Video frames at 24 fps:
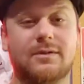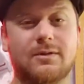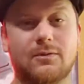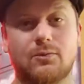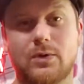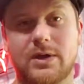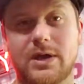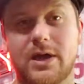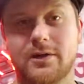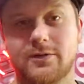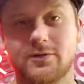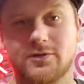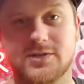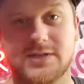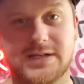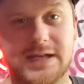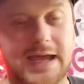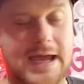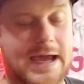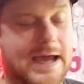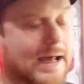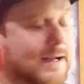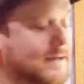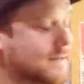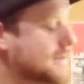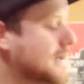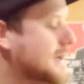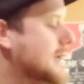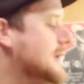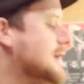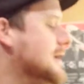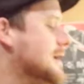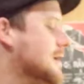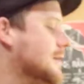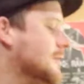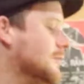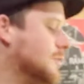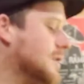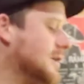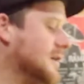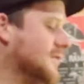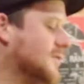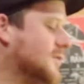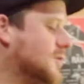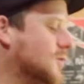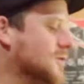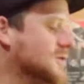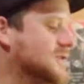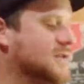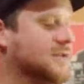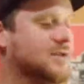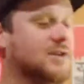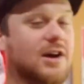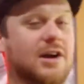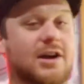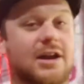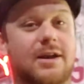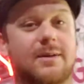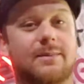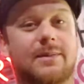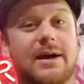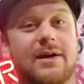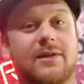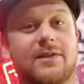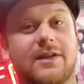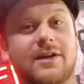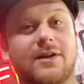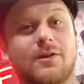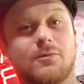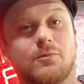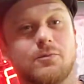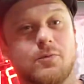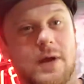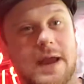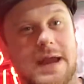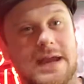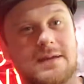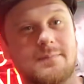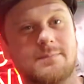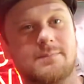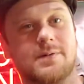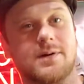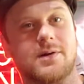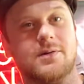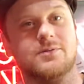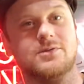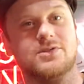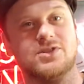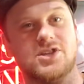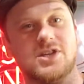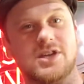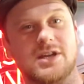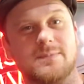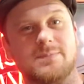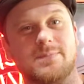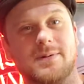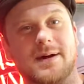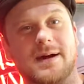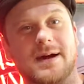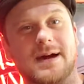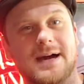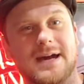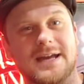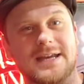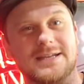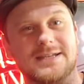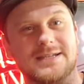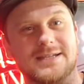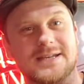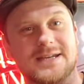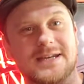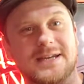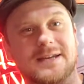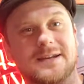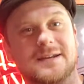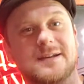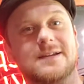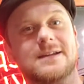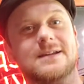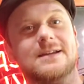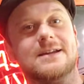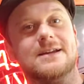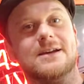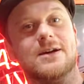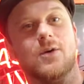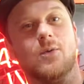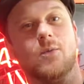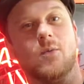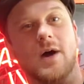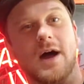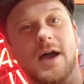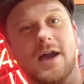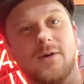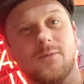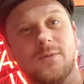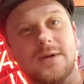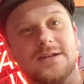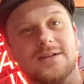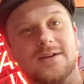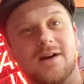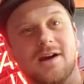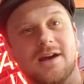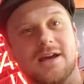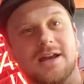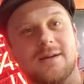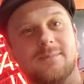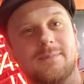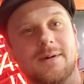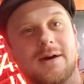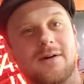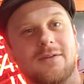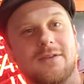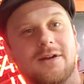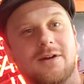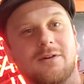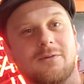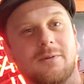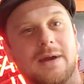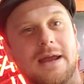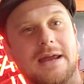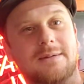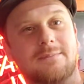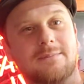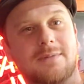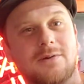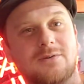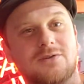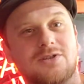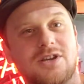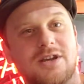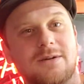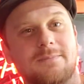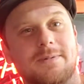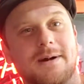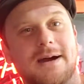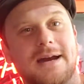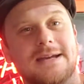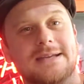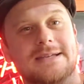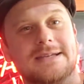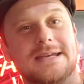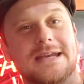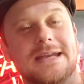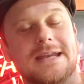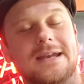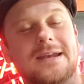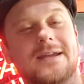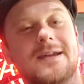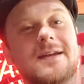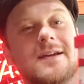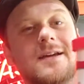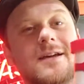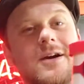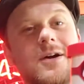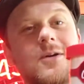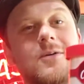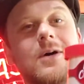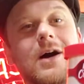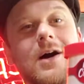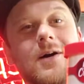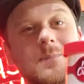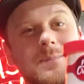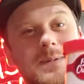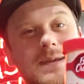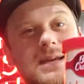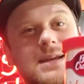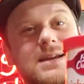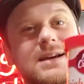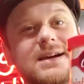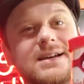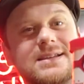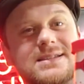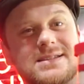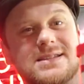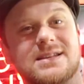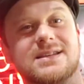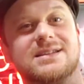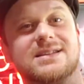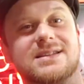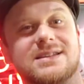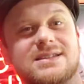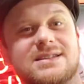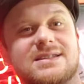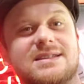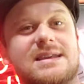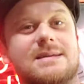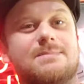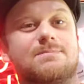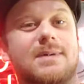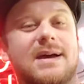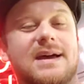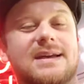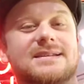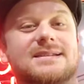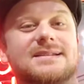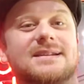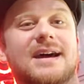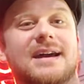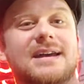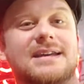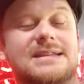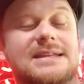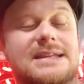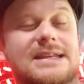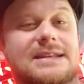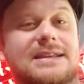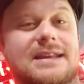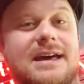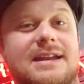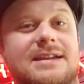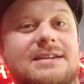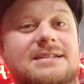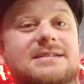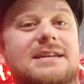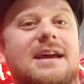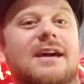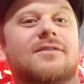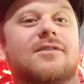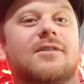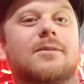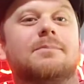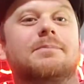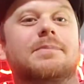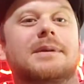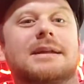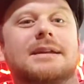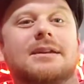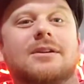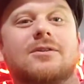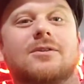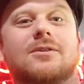we understand. We, of course, are talking about their rainbow chip icing. Why are we talking about their rainbow chip icing? Well, because this is the best icing that has ever been